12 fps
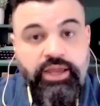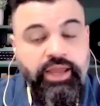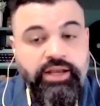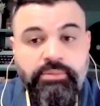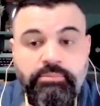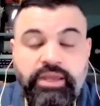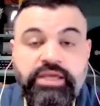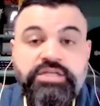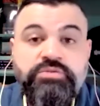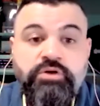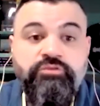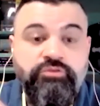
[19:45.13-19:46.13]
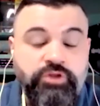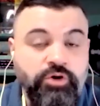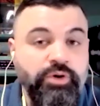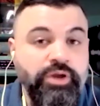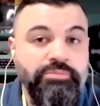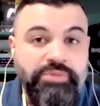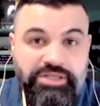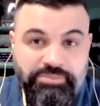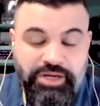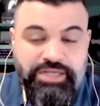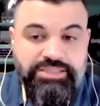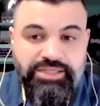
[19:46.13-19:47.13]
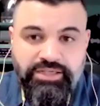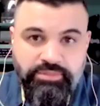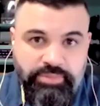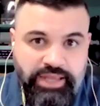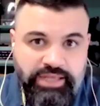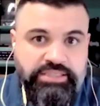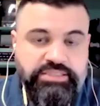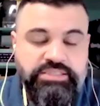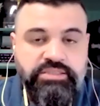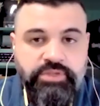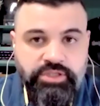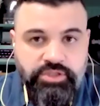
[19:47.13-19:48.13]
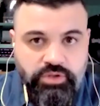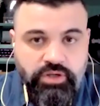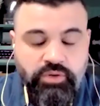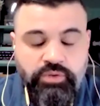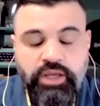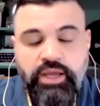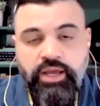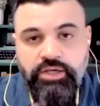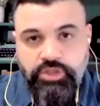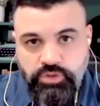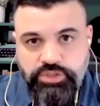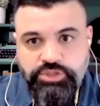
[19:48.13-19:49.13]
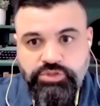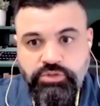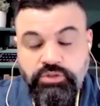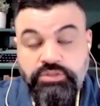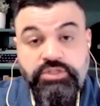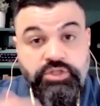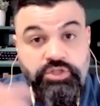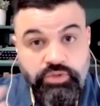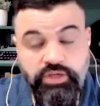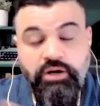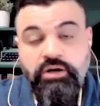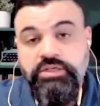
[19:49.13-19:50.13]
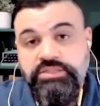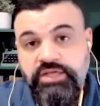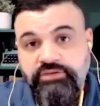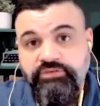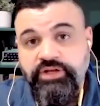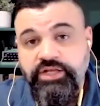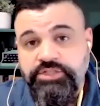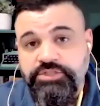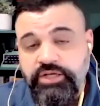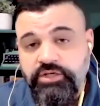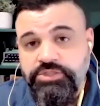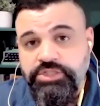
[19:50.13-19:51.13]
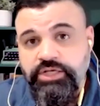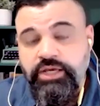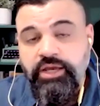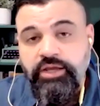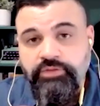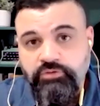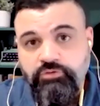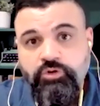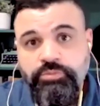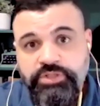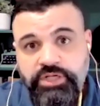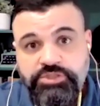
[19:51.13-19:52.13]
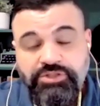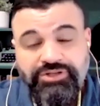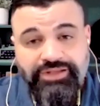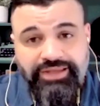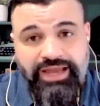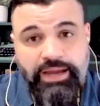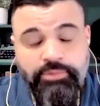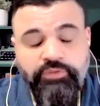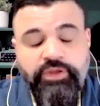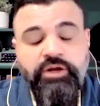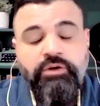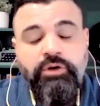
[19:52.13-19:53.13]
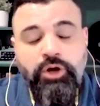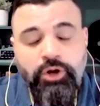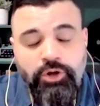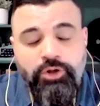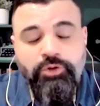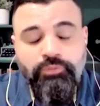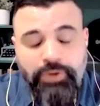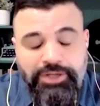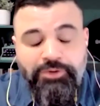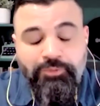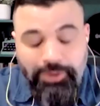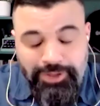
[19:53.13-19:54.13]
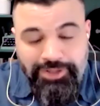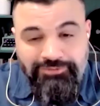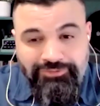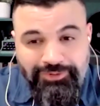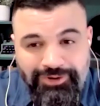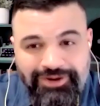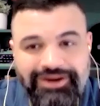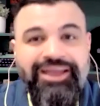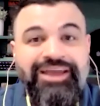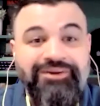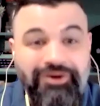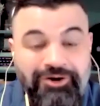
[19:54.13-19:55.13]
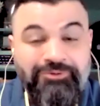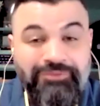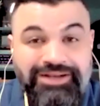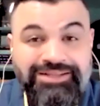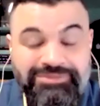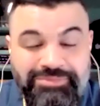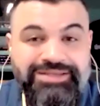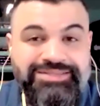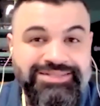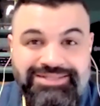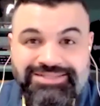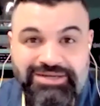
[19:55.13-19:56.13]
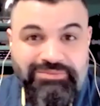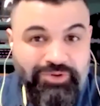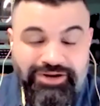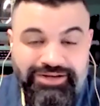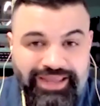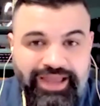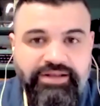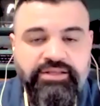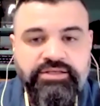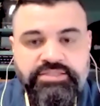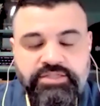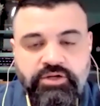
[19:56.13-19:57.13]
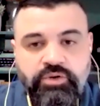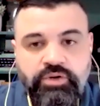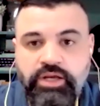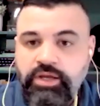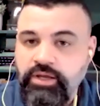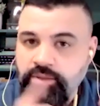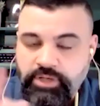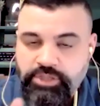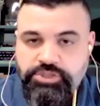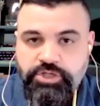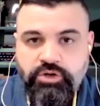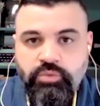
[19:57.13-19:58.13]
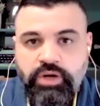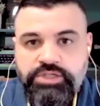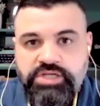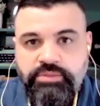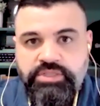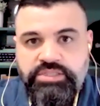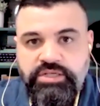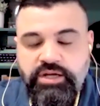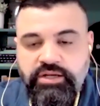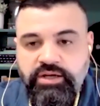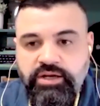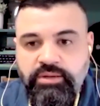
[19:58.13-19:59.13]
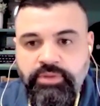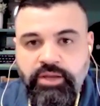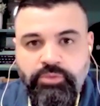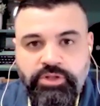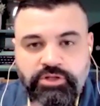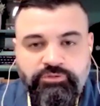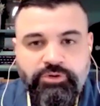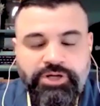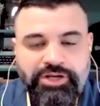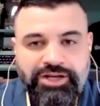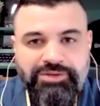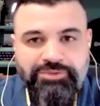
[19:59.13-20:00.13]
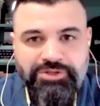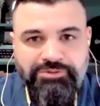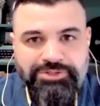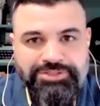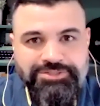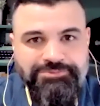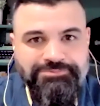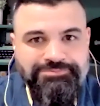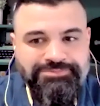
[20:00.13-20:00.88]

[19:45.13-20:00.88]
and it may as well flow and be deposited in the banking system that you own and you control, so that you can harness that financial energy and the growth potential on the capital that you're already working for and already depositing somewhere in Canada. So make sure you go to watchibc.com, and we look forward to connecting with you real soon.